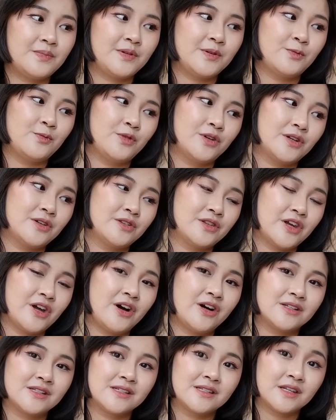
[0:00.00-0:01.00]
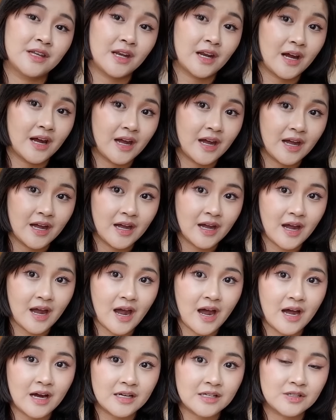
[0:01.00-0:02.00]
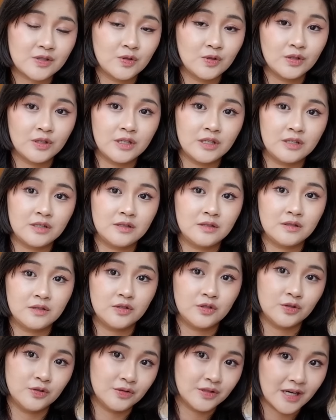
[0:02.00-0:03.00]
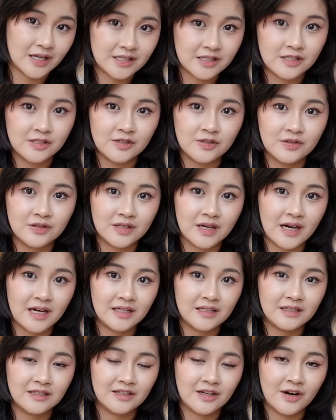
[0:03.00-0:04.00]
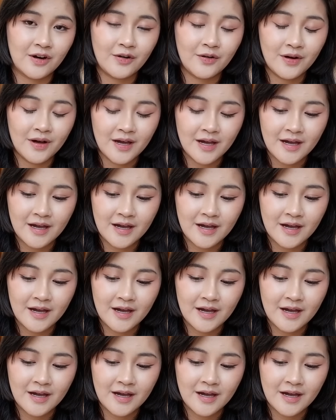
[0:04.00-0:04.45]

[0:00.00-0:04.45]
but what are the odds that I actually do get to do that, you know?